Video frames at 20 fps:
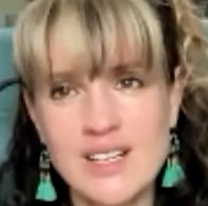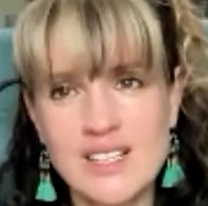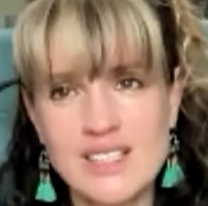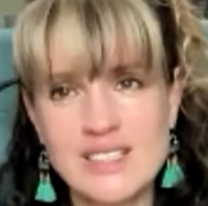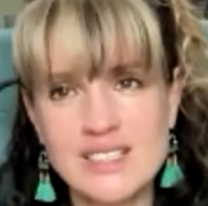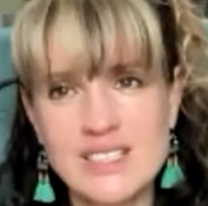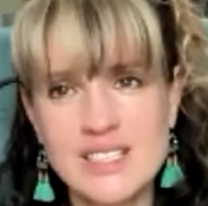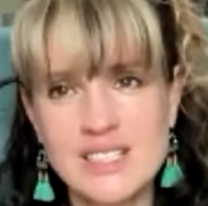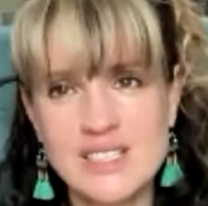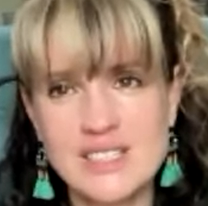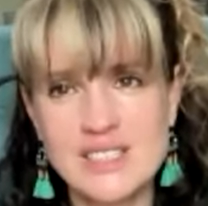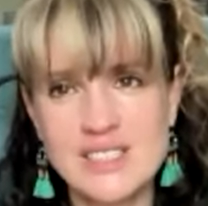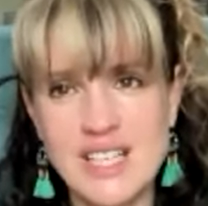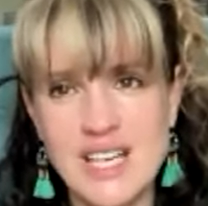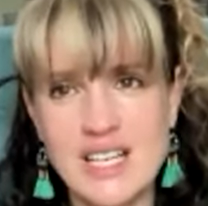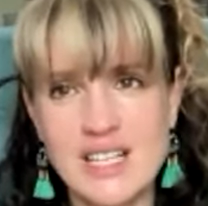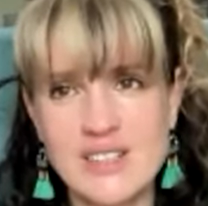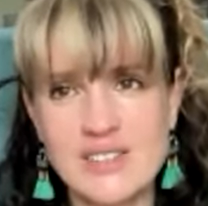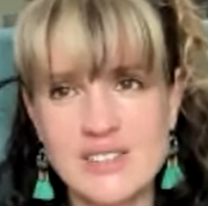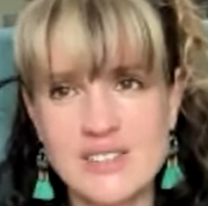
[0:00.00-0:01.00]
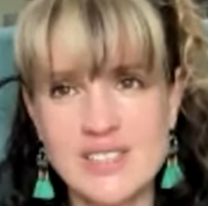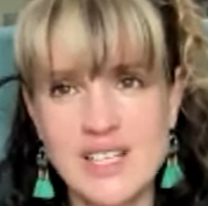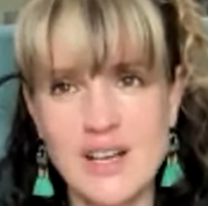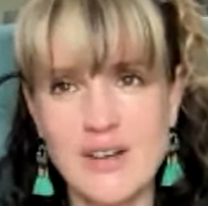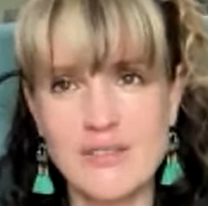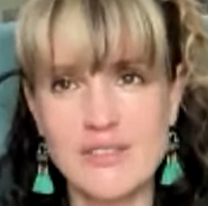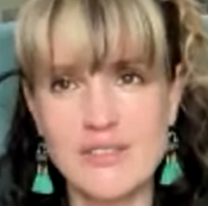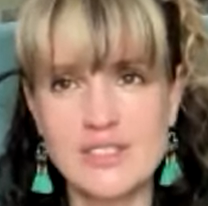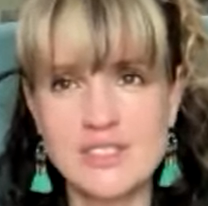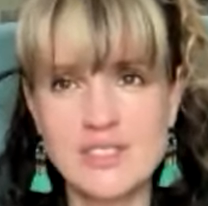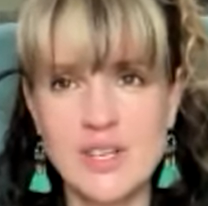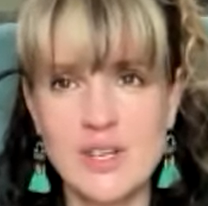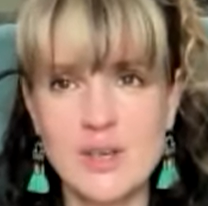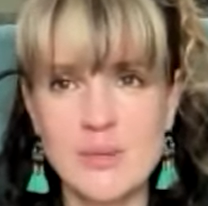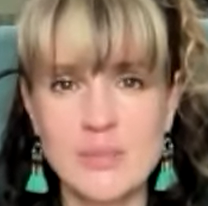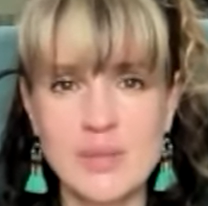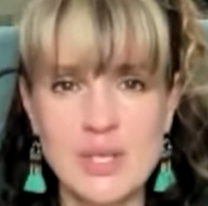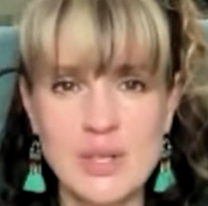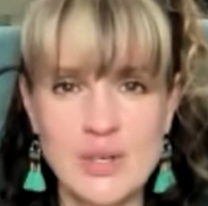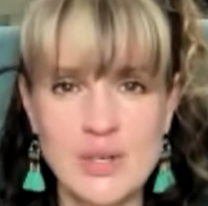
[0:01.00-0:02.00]
understanding yourself, it's
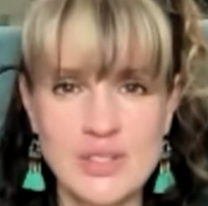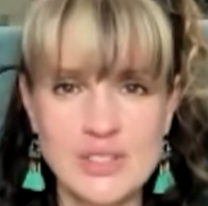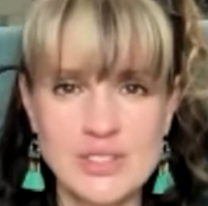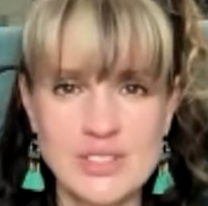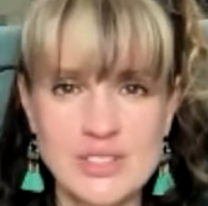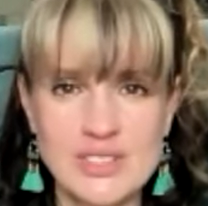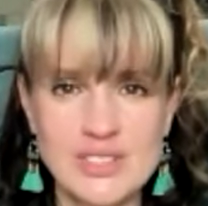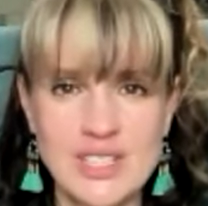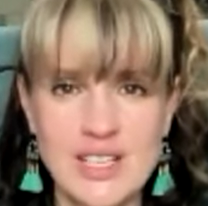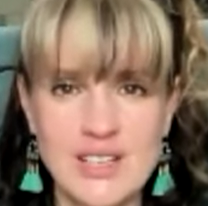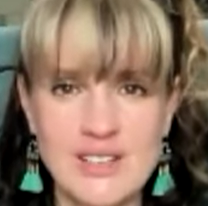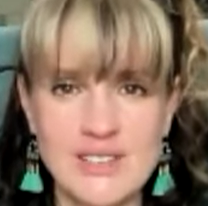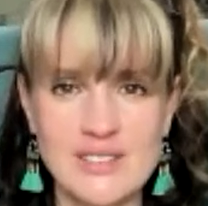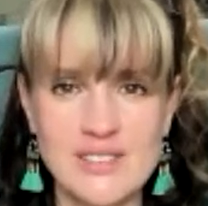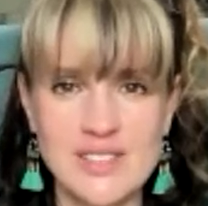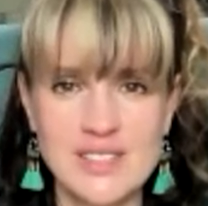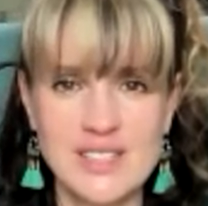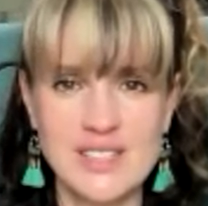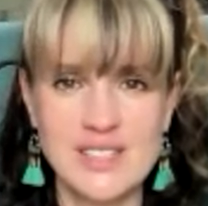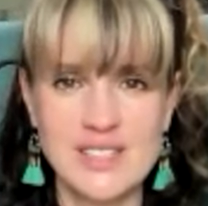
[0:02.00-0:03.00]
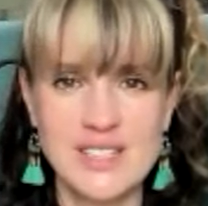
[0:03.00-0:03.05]
going beyond yourself.